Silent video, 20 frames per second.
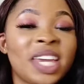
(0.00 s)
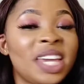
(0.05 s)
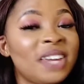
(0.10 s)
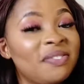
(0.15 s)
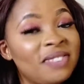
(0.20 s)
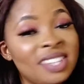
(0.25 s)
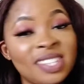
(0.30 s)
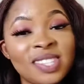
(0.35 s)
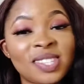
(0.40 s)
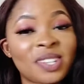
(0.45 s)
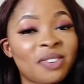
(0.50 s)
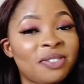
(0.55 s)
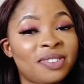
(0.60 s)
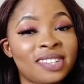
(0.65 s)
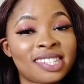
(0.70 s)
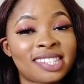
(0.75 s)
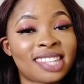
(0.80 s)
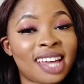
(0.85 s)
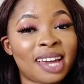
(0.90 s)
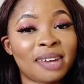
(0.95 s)
if this is your
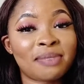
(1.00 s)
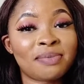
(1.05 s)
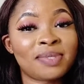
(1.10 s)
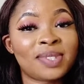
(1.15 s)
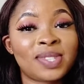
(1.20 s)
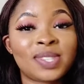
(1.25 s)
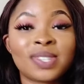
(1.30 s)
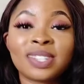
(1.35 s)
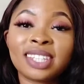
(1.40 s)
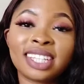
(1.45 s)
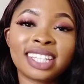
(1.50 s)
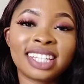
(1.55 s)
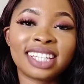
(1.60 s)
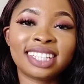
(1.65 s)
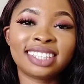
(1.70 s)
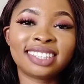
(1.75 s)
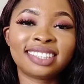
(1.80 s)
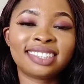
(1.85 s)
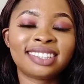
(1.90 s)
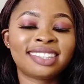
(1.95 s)
first time tuning
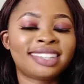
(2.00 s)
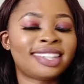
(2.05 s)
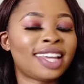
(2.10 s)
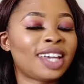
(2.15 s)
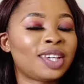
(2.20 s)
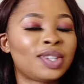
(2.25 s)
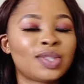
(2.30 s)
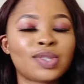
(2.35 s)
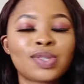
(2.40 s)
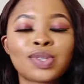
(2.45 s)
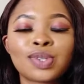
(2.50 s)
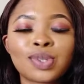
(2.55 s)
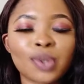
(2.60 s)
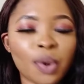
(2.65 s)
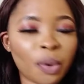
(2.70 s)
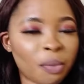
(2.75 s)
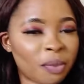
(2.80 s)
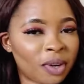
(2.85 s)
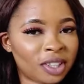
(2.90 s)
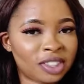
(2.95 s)
in, thank you
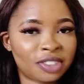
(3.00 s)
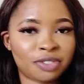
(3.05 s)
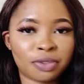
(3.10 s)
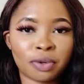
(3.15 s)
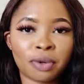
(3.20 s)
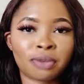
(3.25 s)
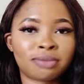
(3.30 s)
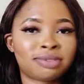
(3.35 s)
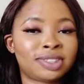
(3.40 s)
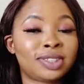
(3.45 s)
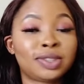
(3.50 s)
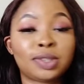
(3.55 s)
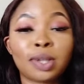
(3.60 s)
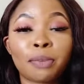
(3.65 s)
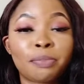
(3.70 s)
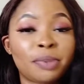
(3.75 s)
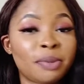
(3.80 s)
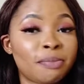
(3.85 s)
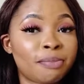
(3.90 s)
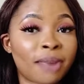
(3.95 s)
so much for
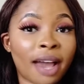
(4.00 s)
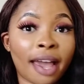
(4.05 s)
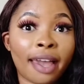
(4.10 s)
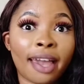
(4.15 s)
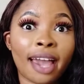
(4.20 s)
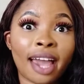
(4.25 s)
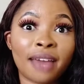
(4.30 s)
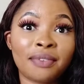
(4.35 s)
stopping by.